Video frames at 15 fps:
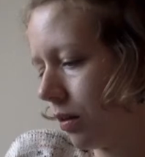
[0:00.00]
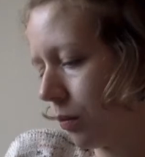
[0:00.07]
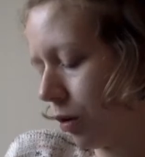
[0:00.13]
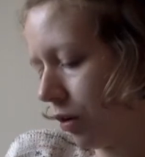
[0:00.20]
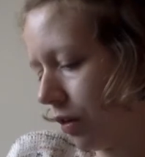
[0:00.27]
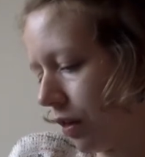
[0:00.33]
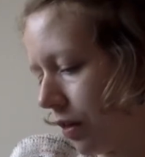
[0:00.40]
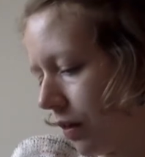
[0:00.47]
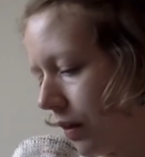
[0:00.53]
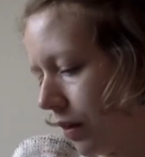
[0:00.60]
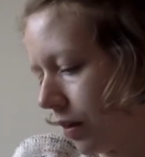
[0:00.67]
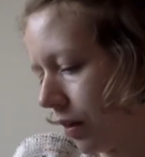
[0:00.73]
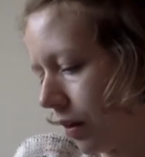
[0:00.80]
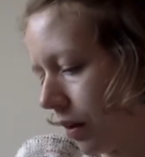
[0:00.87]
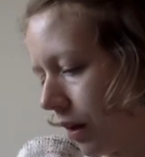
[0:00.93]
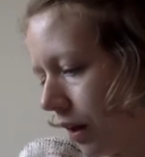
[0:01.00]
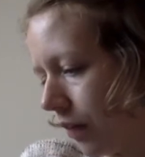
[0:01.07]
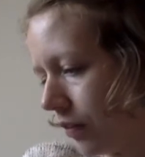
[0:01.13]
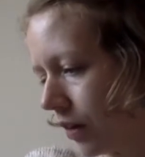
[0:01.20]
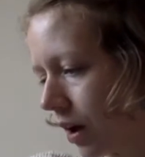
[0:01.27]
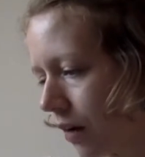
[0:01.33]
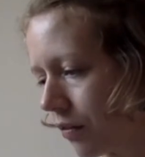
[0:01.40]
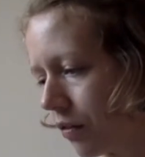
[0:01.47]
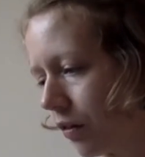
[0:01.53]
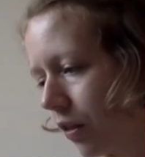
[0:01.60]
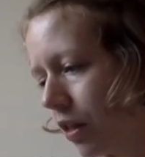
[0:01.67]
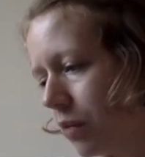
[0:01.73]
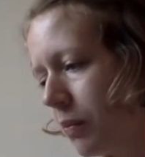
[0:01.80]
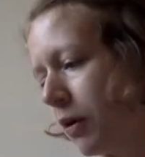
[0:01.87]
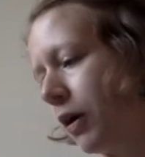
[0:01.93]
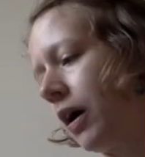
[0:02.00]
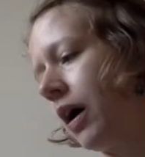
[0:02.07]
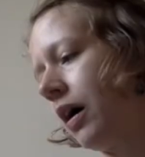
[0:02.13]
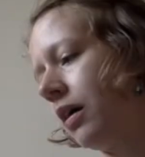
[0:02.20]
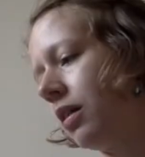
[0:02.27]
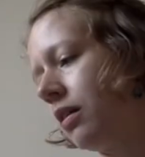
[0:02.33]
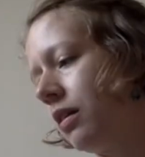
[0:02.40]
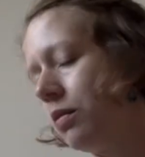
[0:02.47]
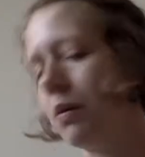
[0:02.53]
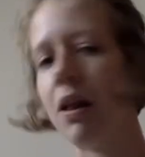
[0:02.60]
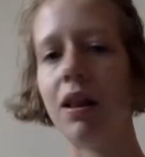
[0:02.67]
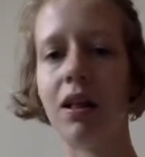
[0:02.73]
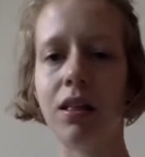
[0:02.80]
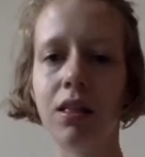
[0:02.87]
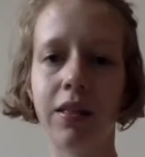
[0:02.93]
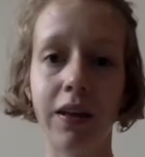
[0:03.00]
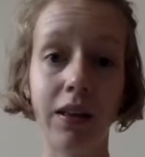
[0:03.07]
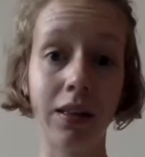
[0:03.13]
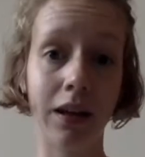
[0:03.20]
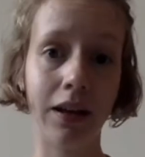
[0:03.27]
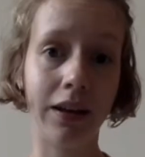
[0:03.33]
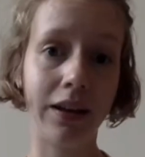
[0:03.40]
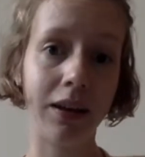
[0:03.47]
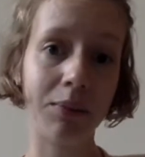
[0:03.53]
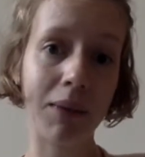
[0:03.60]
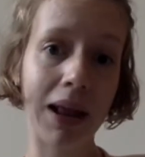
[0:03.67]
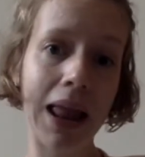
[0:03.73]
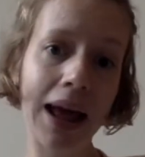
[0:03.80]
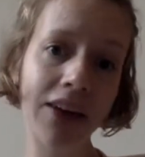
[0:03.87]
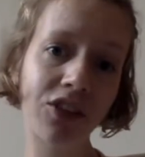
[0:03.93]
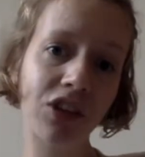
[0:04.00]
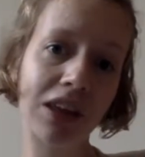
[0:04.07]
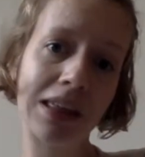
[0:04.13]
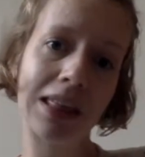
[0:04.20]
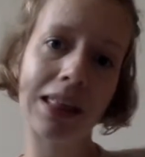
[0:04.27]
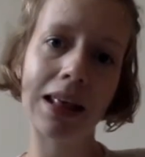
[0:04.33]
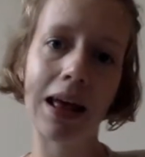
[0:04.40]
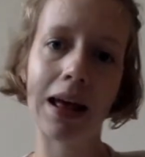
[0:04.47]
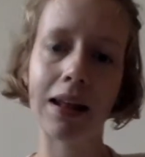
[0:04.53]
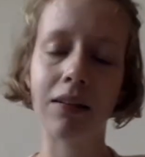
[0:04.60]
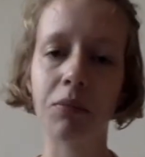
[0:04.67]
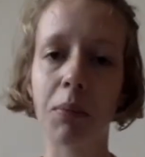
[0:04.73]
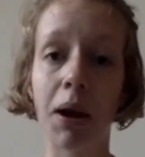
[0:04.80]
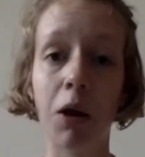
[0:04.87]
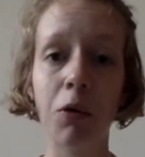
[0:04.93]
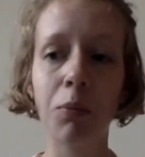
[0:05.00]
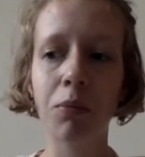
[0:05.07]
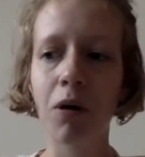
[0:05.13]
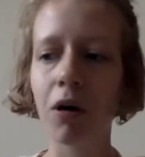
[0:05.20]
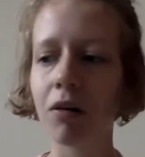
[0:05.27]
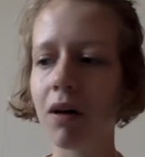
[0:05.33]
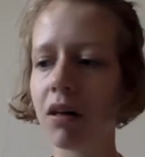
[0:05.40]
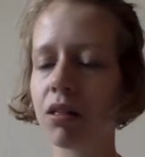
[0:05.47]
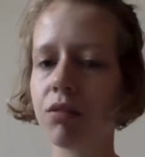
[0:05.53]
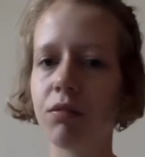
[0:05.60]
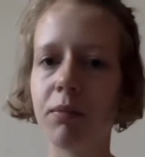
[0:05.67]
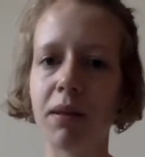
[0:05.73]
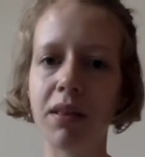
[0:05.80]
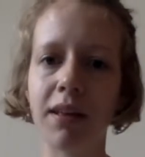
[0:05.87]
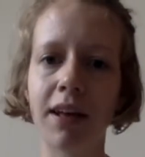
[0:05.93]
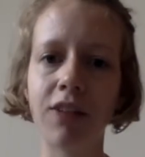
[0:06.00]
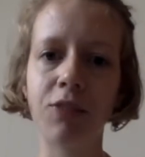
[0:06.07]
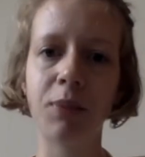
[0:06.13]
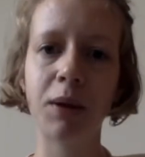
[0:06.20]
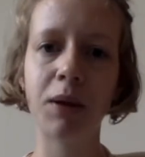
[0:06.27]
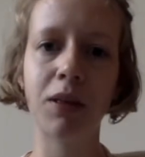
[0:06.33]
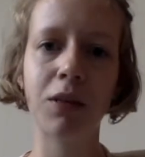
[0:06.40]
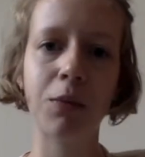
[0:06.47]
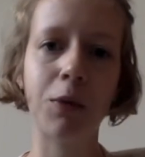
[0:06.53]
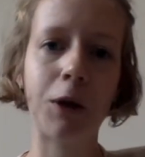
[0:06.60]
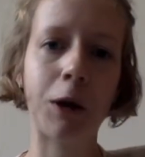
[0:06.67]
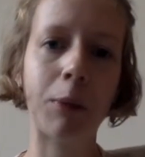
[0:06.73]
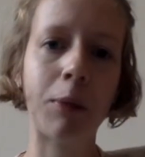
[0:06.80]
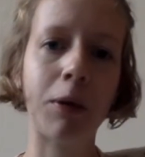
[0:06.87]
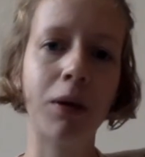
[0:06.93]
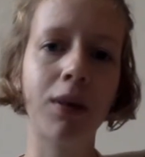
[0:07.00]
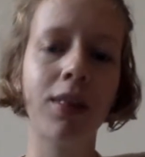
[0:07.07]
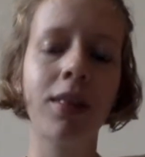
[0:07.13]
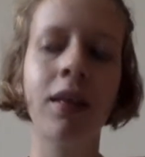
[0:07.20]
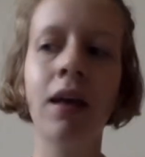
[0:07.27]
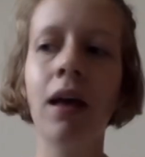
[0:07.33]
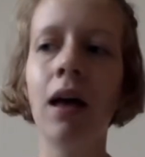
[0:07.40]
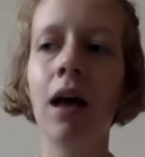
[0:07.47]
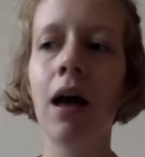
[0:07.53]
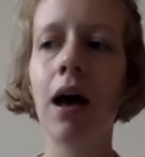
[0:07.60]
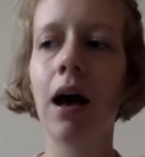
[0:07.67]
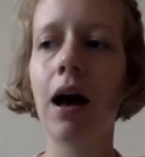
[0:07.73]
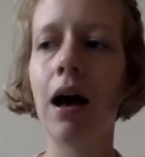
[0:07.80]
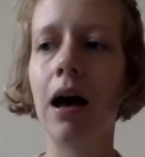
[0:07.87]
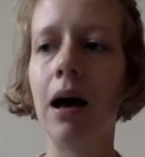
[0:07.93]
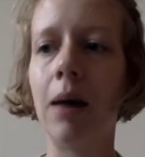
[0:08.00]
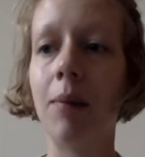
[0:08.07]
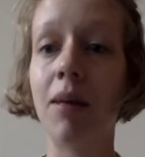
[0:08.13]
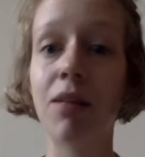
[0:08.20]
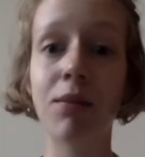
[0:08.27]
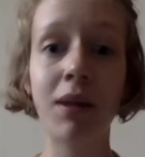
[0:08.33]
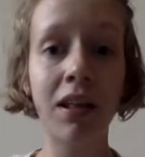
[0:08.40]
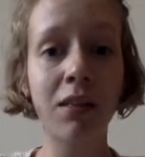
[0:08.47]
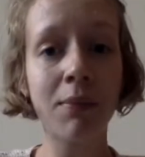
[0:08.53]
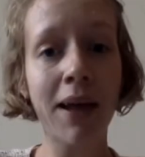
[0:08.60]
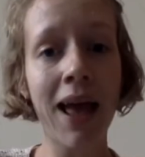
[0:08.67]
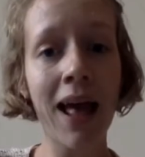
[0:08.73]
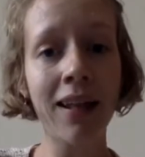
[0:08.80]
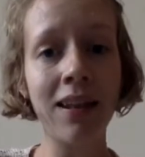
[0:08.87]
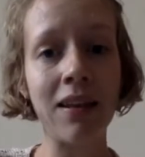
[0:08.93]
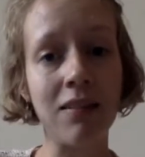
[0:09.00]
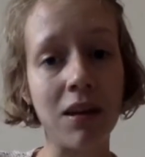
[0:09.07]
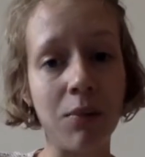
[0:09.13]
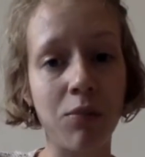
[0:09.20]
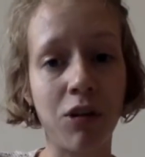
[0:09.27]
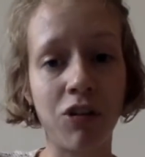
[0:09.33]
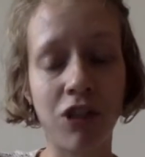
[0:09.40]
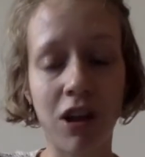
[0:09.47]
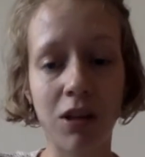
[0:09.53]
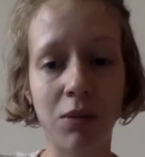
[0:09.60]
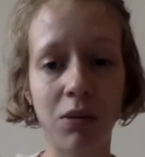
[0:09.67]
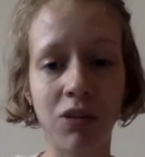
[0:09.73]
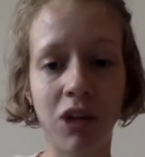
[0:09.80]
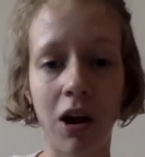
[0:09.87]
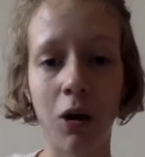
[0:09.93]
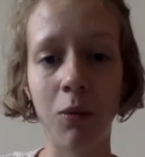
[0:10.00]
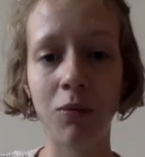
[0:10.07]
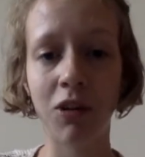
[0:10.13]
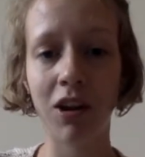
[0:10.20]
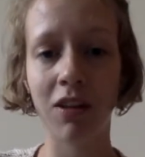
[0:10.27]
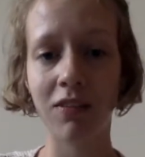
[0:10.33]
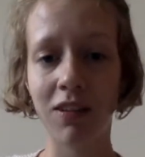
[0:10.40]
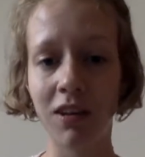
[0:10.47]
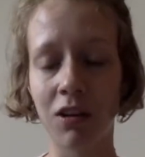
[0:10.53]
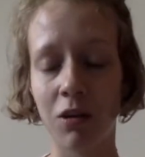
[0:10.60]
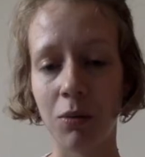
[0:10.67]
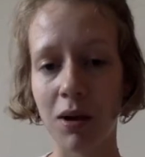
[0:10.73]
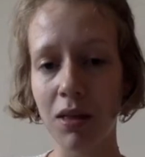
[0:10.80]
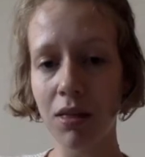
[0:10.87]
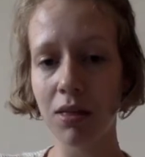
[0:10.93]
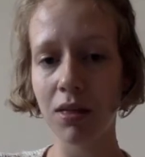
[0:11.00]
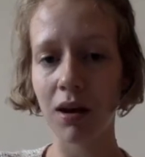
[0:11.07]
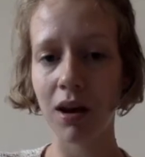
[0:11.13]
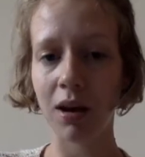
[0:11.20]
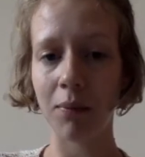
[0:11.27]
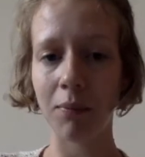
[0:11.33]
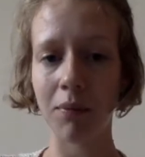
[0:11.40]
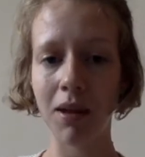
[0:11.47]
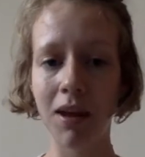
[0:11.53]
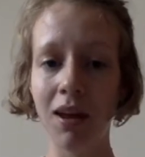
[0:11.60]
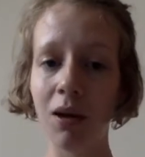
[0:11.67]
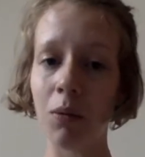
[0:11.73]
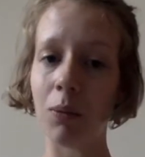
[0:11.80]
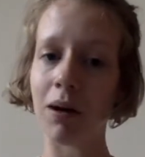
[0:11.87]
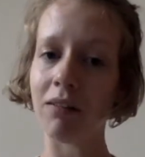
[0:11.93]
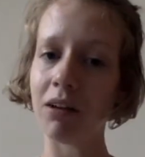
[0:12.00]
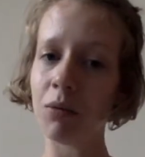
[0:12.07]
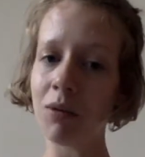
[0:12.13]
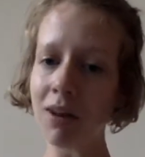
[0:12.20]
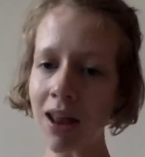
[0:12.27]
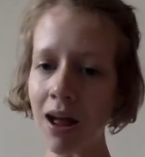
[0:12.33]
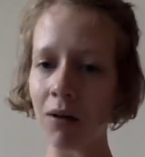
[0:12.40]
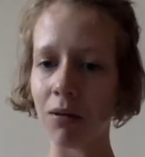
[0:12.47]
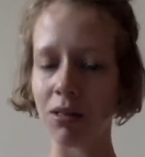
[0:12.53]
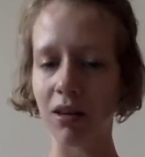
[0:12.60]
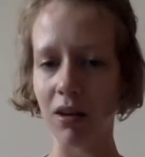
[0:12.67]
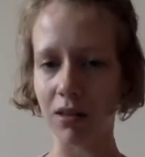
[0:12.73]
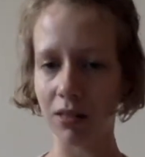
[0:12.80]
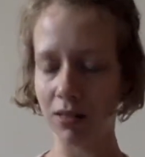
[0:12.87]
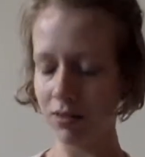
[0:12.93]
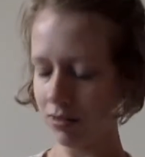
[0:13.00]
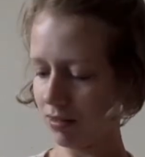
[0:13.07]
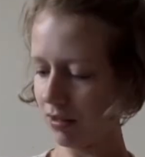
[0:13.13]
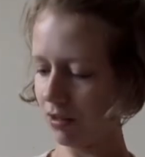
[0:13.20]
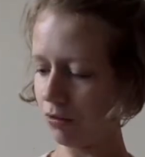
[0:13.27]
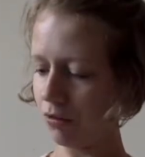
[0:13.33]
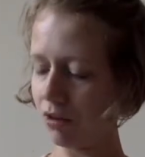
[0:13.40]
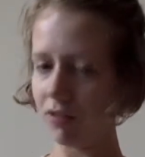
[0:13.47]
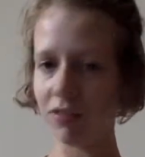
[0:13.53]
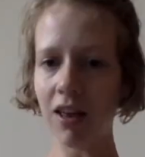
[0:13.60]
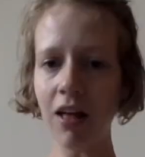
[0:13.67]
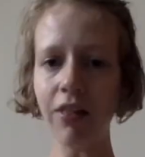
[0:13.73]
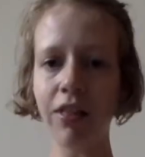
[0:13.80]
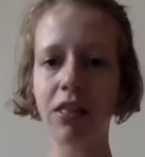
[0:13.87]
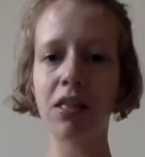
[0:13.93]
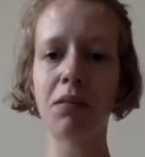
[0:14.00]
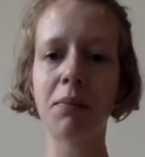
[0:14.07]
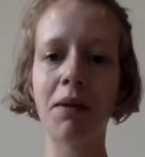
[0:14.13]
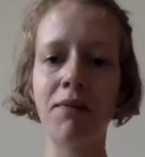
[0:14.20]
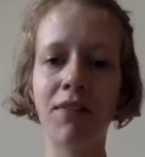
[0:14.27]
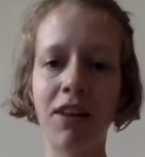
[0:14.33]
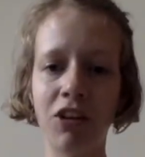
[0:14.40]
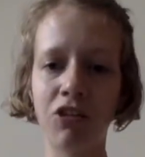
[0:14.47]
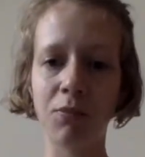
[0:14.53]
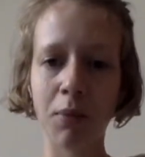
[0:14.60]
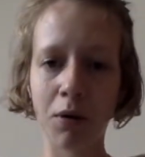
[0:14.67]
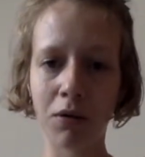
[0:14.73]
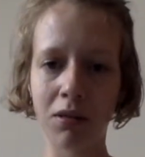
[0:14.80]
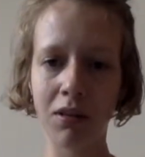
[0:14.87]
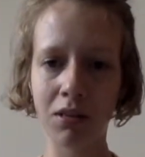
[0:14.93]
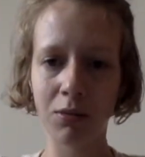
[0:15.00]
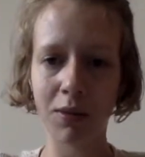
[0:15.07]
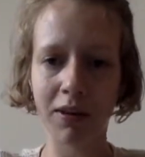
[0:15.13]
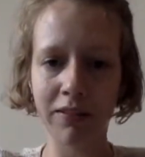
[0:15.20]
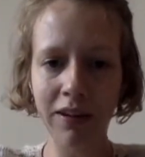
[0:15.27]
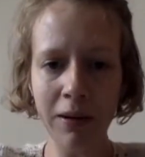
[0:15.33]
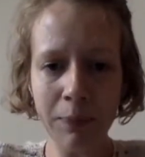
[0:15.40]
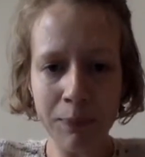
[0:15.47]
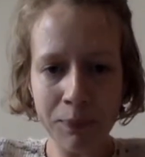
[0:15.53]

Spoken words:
one of the things I'd like to cover on this podcast, as well as things I learn in my lectures and my own progress through my sketchbooks and workbooks, as well as my hand knitting projects, which I hope to continue with. I'm wearing one now, as I think you can tell. This is my finished boxy sweater